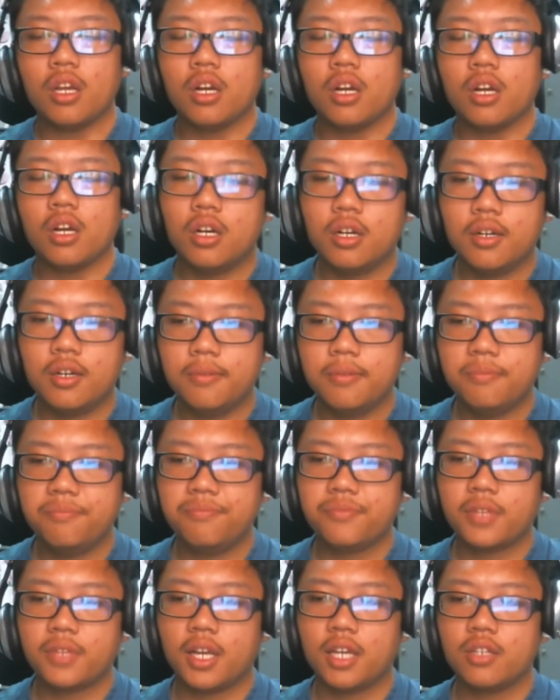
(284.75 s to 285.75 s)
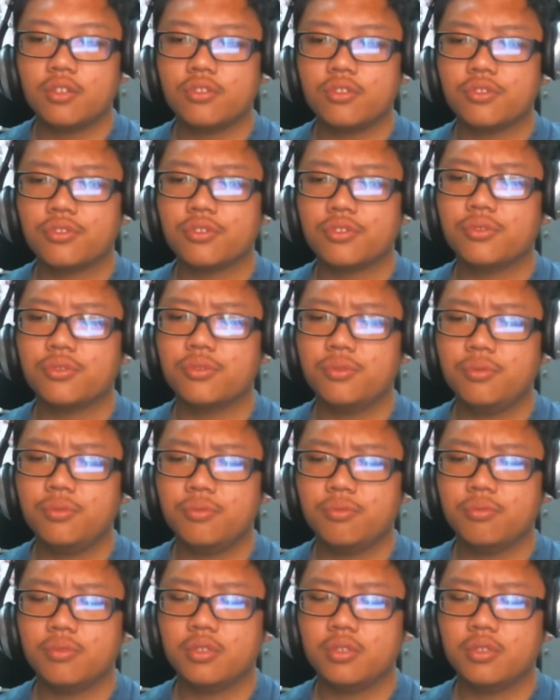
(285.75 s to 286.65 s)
I also,